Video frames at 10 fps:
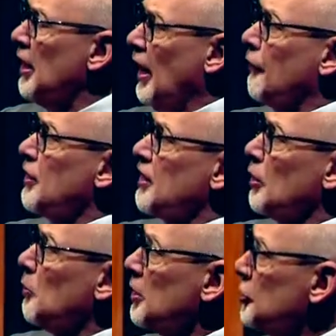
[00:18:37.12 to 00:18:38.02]
everything
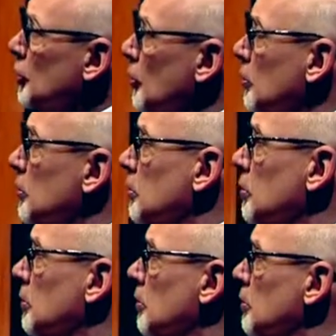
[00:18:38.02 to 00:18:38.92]
we do
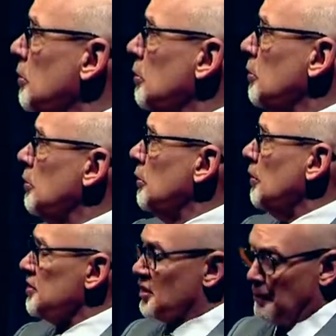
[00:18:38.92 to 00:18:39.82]

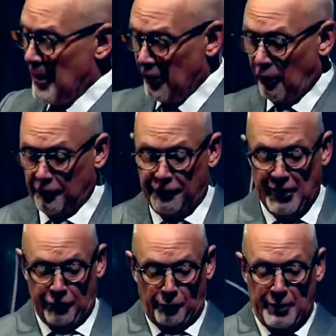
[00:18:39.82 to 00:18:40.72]
is to make our
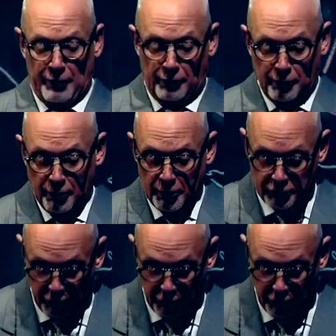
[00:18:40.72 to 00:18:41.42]
faith real to